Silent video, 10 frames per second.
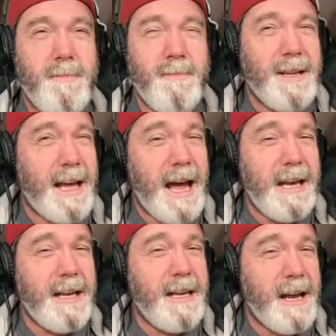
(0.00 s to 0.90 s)
kind
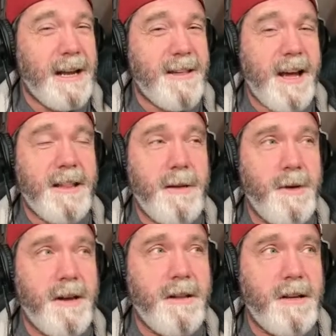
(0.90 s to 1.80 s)
of, not exactly, but
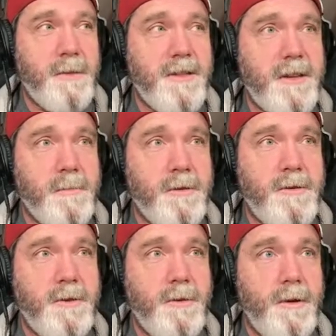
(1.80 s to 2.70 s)
a little bit similar
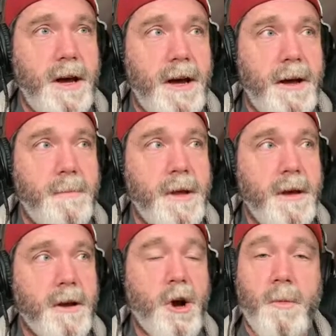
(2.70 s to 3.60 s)
to
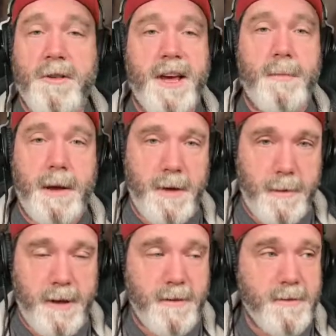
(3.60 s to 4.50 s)
Kobolds Ate My
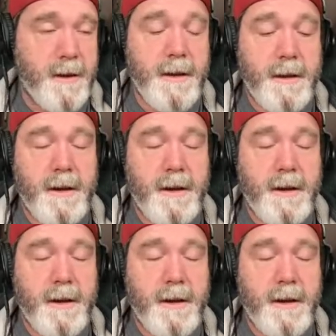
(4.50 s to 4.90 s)
Babies, or